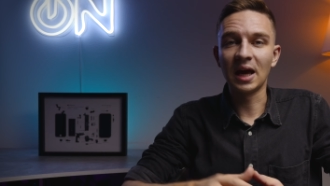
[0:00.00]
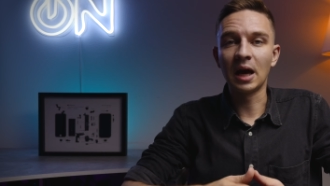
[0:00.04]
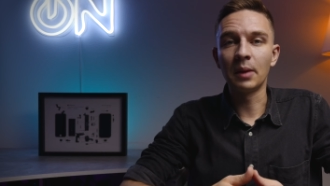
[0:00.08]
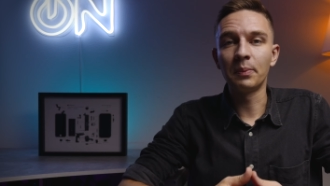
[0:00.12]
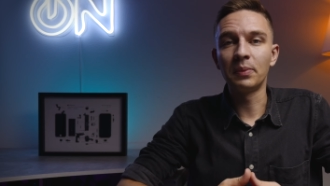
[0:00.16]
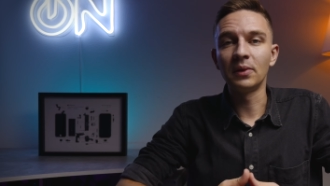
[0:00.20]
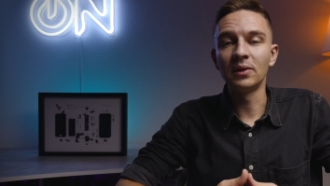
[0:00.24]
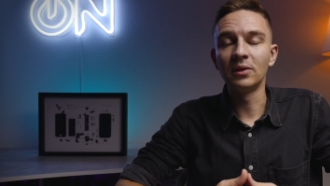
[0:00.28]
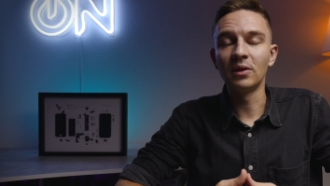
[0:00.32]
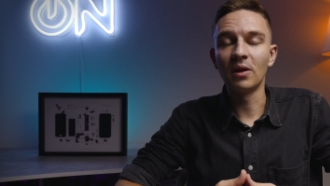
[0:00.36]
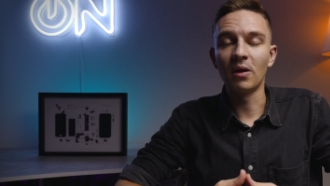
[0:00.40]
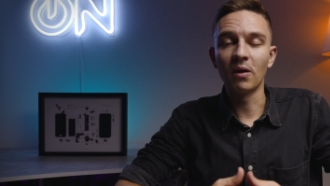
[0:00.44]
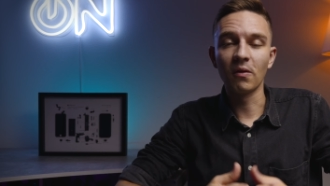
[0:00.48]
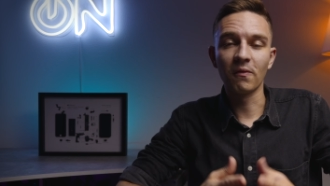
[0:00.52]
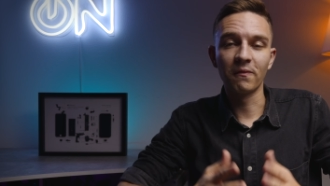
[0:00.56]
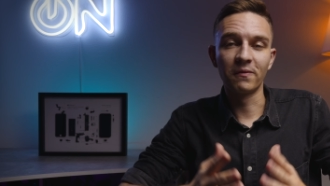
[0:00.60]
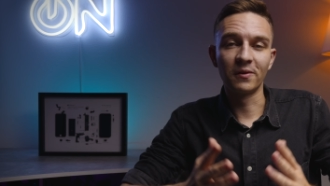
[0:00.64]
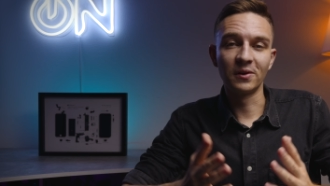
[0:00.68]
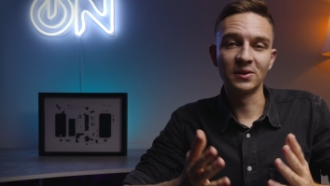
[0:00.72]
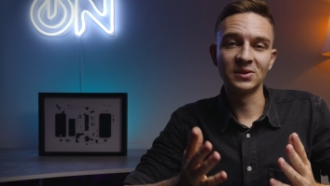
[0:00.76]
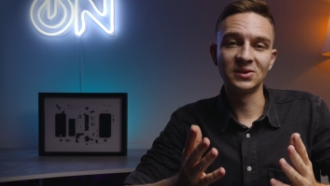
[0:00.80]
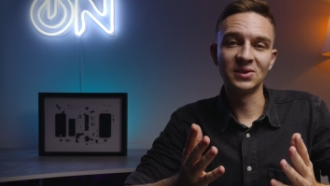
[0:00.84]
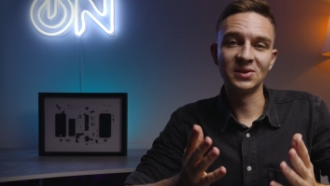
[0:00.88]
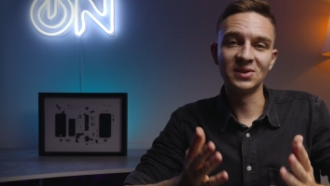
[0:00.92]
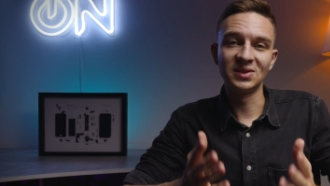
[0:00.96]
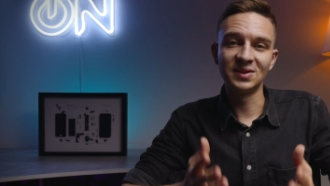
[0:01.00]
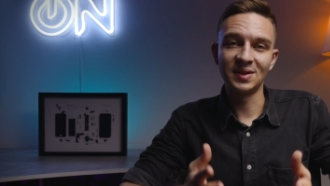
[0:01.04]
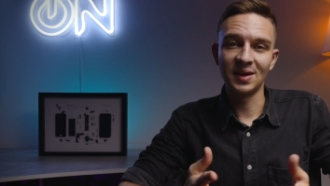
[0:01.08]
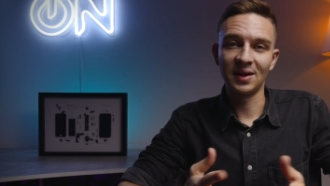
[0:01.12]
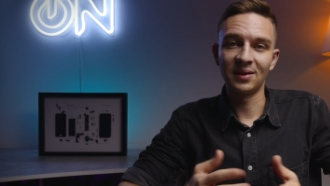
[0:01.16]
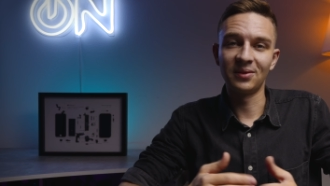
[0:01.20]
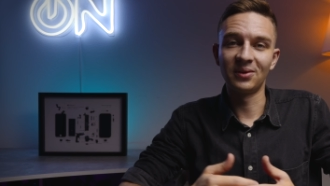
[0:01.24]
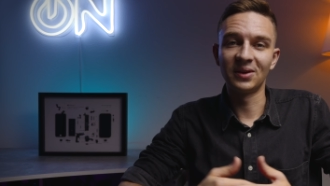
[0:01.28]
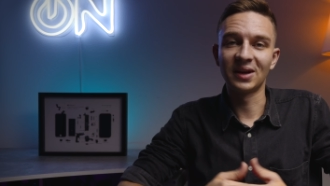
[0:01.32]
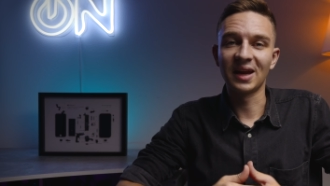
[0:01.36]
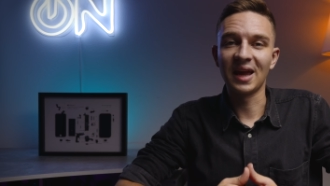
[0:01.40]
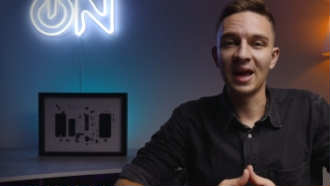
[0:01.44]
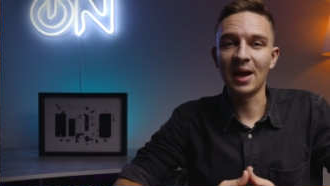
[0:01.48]
Apple Log versus
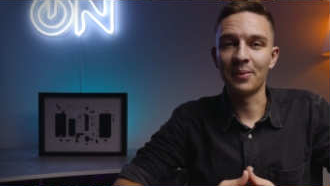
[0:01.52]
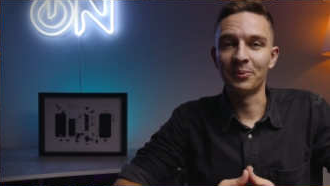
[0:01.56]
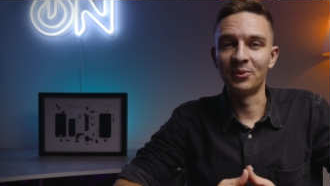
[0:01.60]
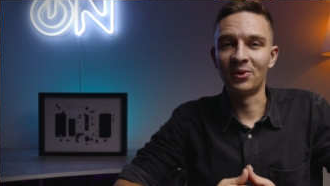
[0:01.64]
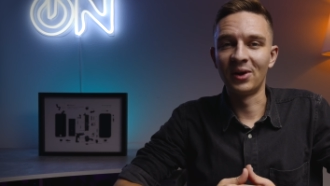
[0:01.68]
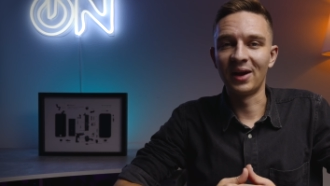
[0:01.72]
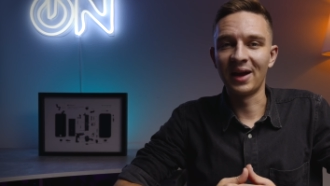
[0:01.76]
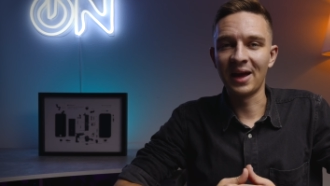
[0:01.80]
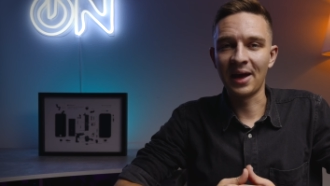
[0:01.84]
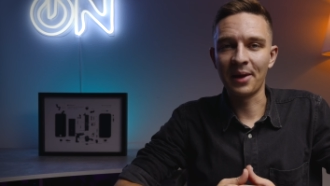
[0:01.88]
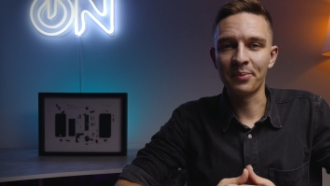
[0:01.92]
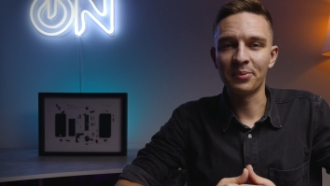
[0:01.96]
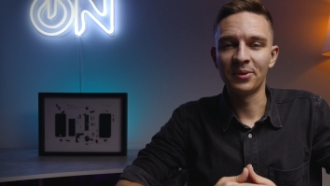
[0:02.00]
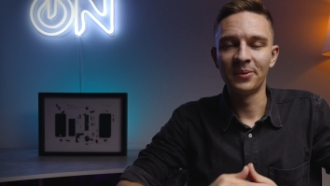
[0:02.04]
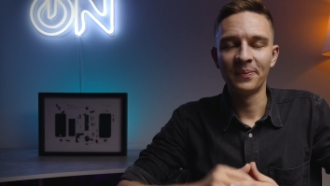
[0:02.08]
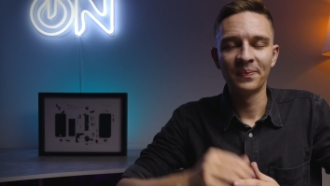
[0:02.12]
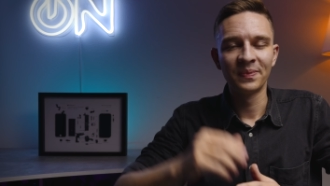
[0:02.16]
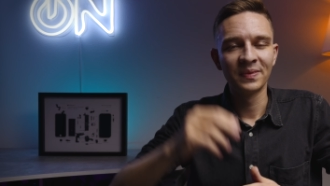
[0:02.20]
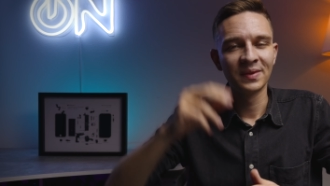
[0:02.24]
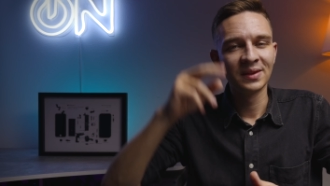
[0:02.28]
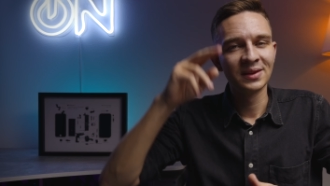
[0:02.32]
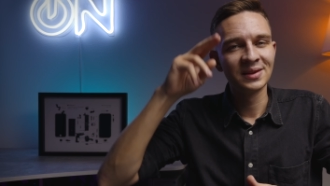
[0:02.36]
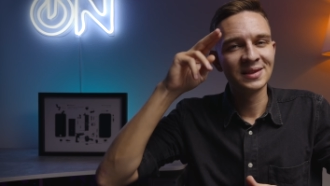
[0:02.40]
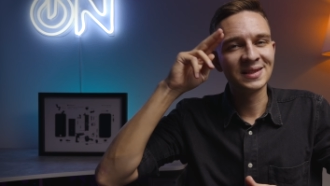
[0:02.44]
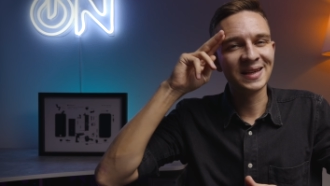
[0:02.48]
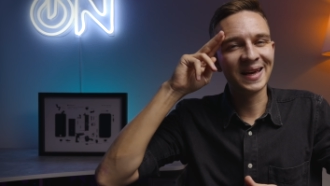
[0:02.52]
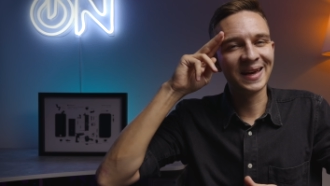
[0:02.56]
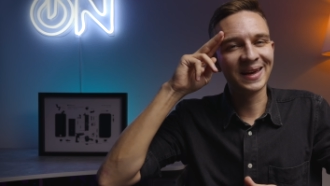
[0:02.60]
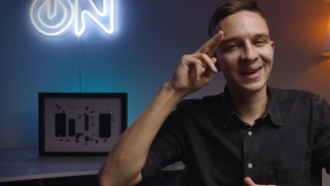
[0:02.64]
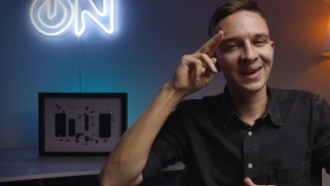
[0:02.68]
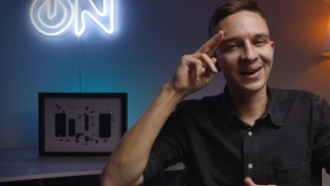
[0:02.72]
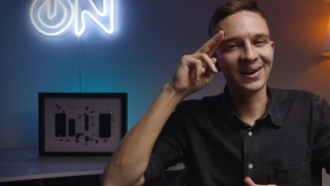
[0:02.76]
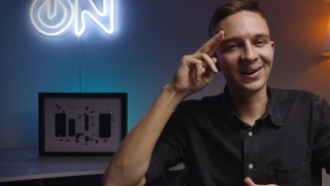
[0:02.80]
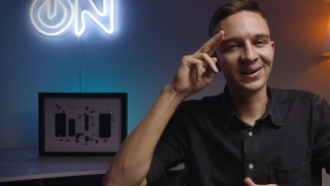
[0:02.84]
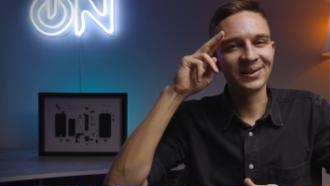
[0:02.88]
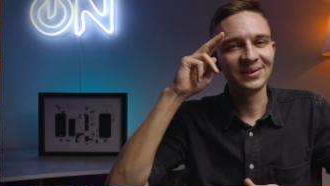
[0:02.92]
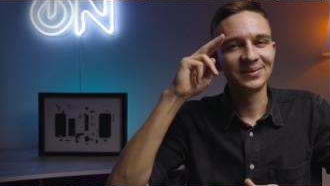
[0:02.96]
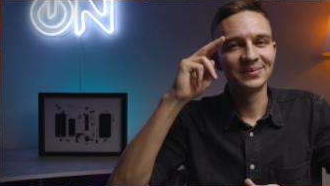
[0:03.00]
standard camera app. Take
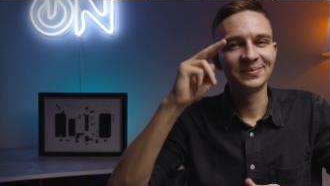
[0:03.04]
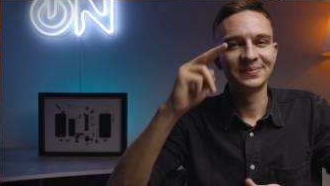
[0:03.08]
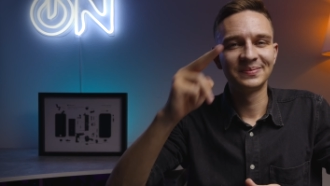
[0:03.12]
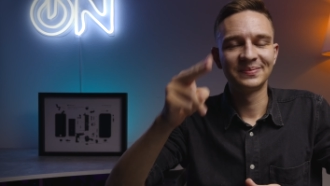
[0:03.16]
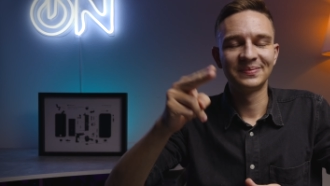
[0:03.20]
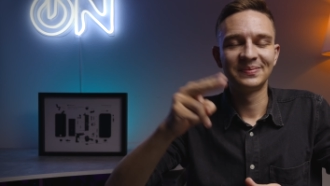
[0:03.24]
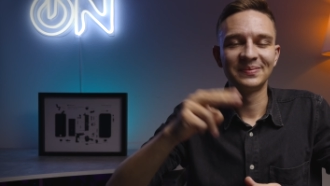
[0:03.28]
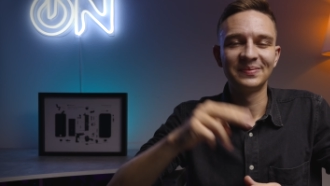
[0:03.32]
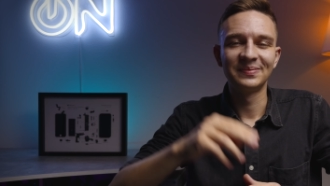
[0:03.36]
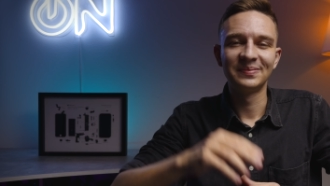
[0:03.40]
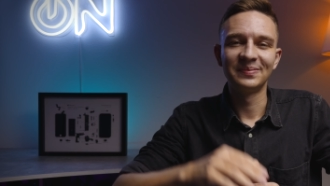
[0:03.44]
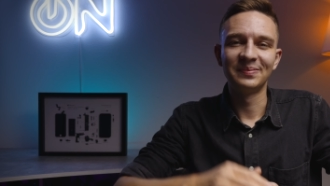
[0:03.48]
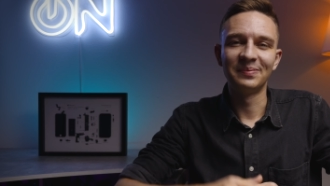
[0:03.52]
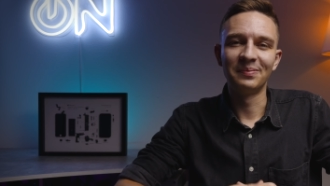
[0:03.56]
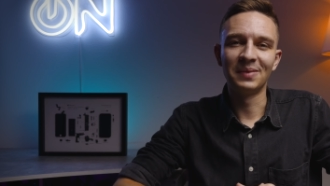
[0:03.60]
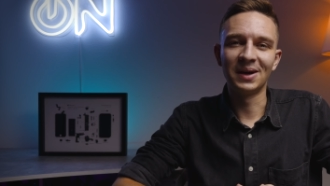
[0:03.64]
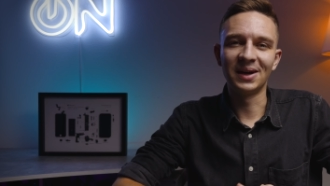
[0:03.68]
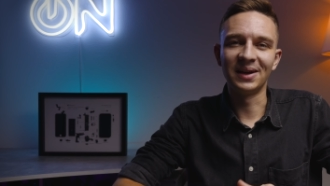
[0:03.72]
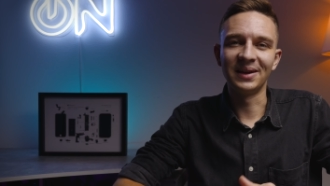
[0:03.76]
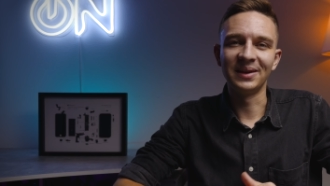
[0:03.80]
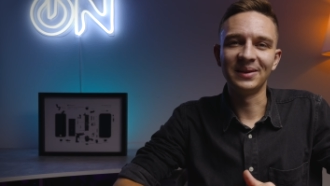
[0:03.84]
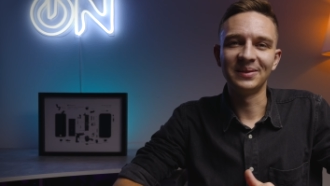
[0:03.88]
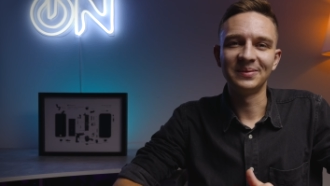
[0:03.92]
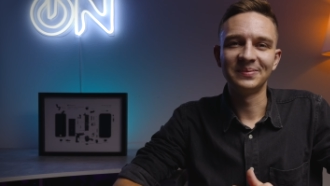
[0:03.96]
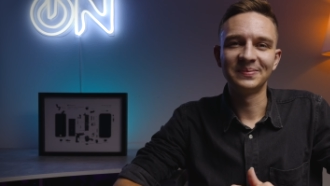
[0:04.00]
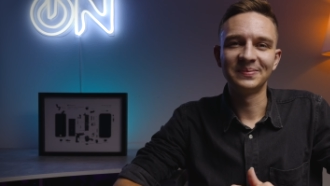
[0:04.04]
care. Bye.